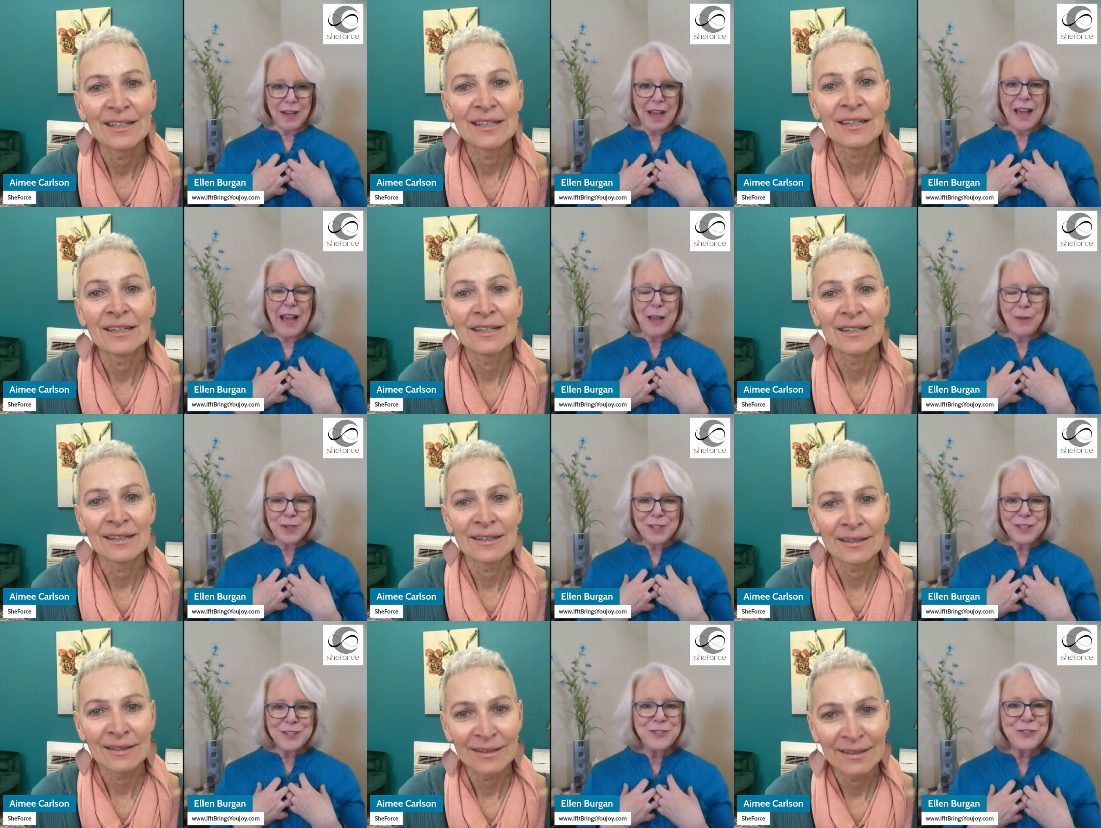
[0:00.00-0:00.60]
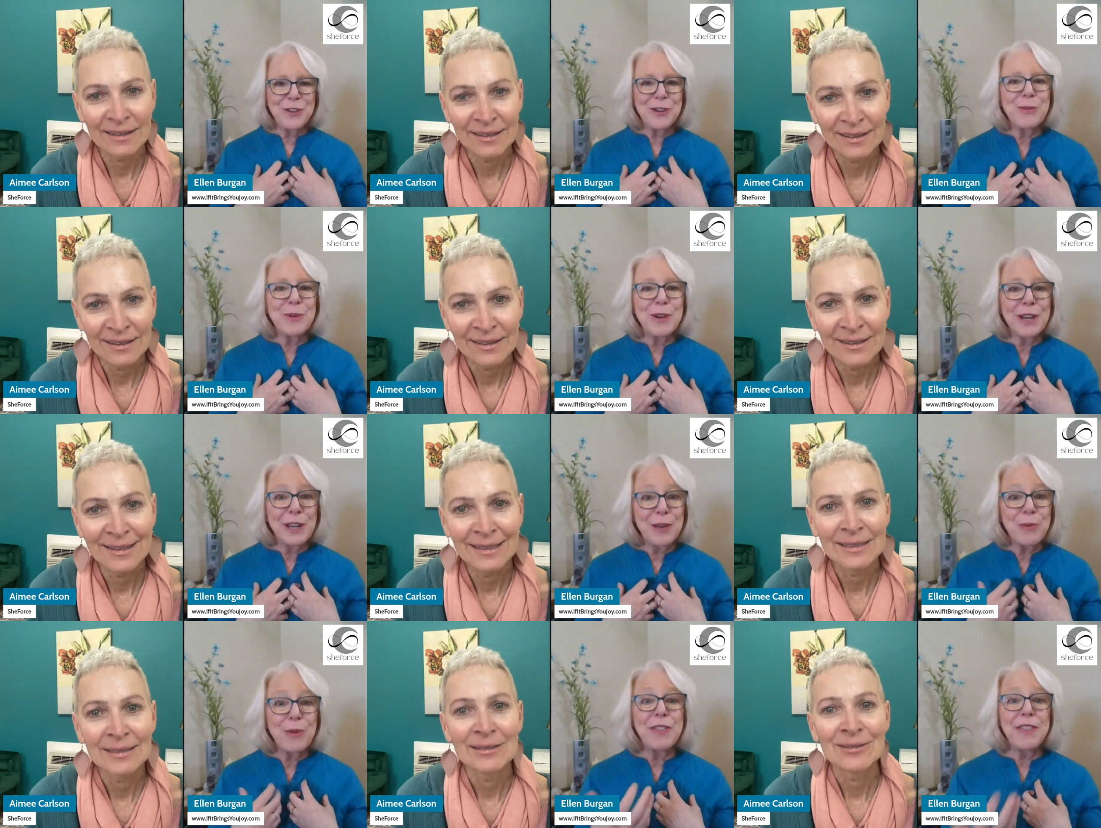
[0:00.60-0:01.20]
Speaker 1: I would enjoy
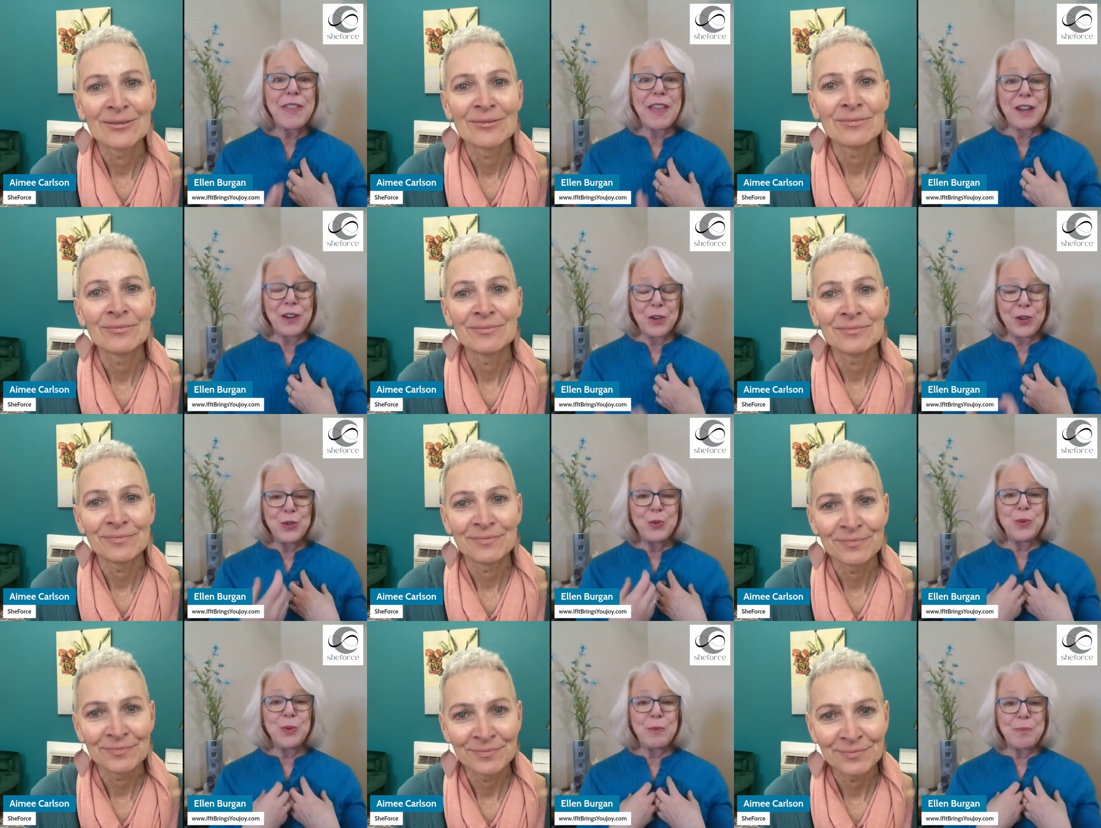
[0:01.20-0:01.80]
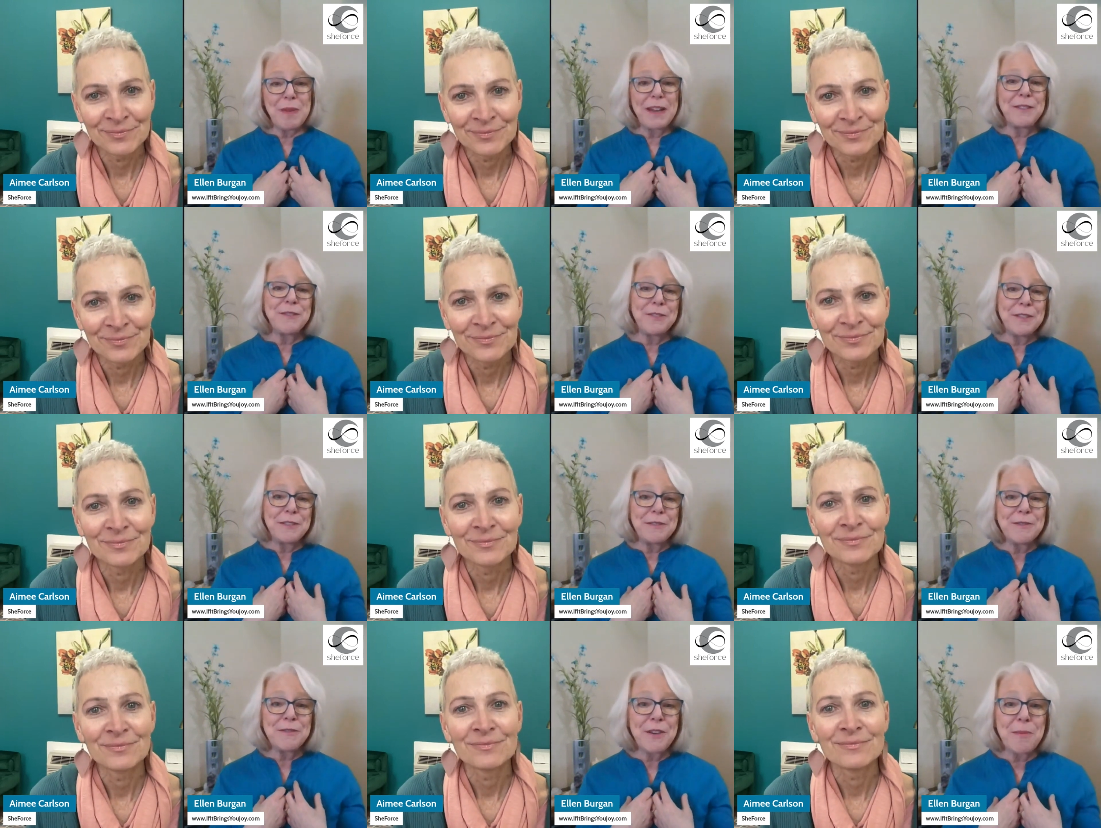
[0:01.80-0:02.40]
working with and who would
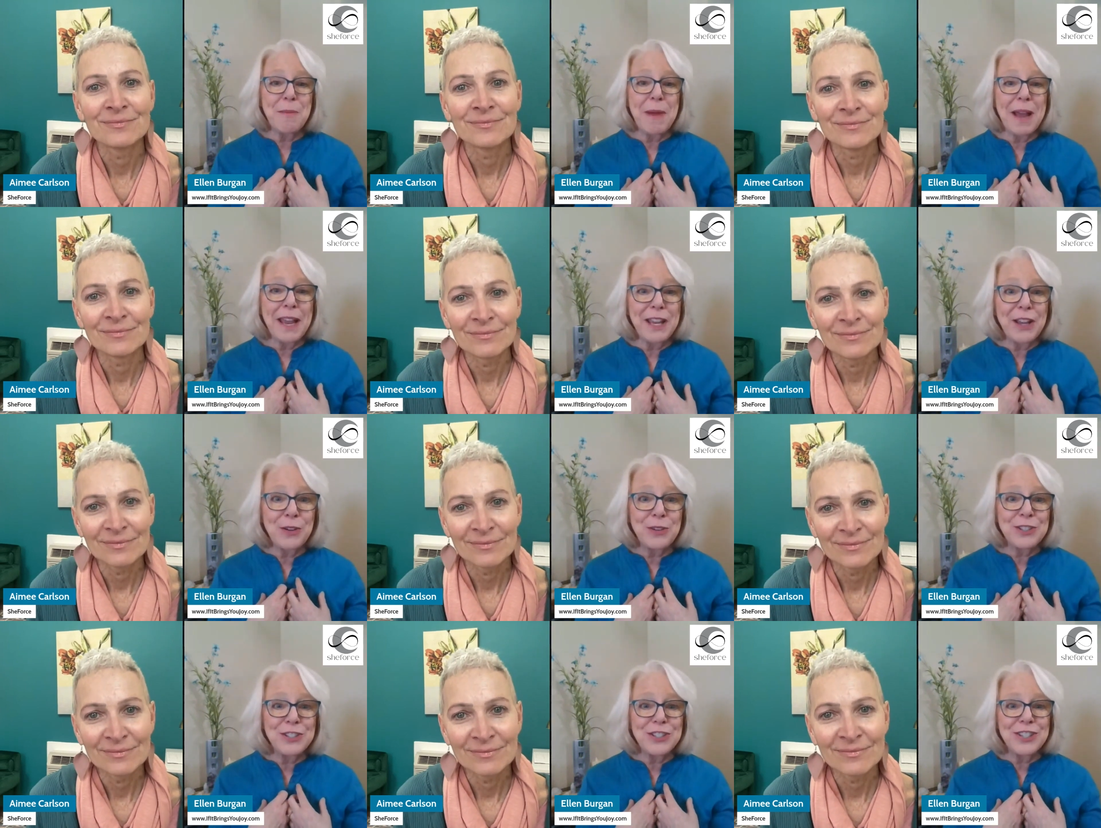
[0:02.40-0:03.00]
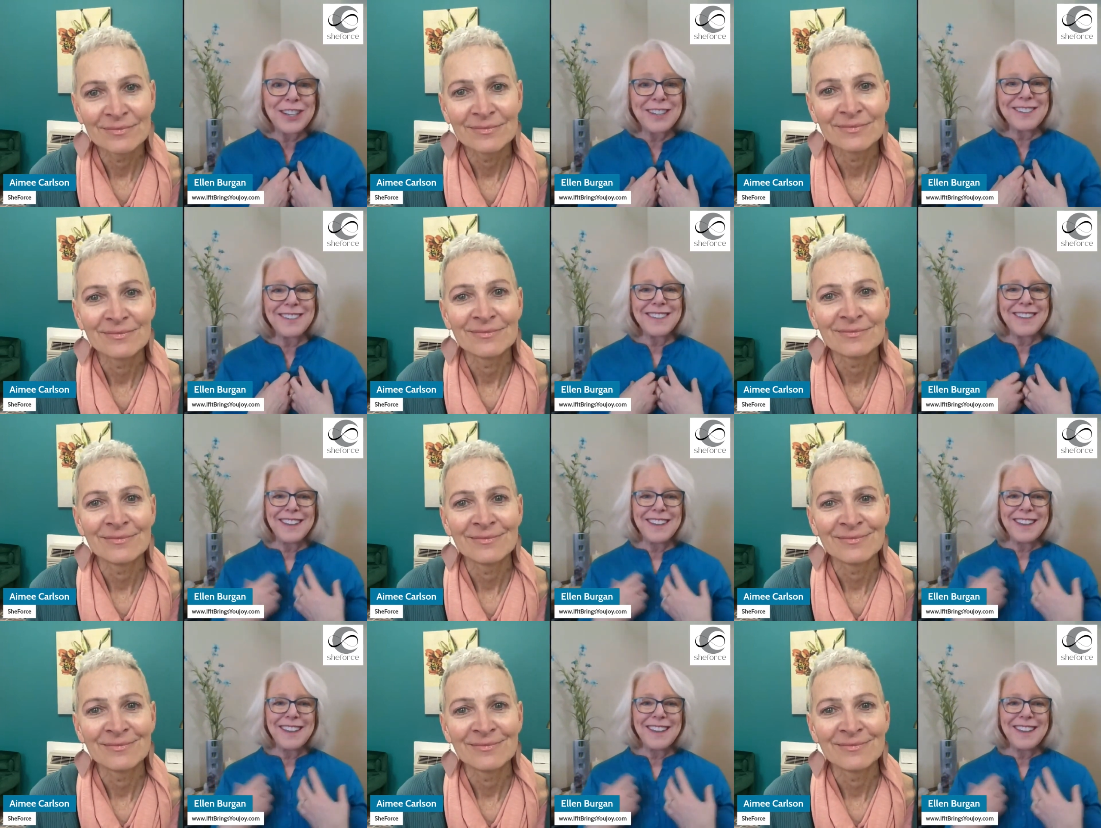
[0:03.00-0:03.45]
benefit from my coaching.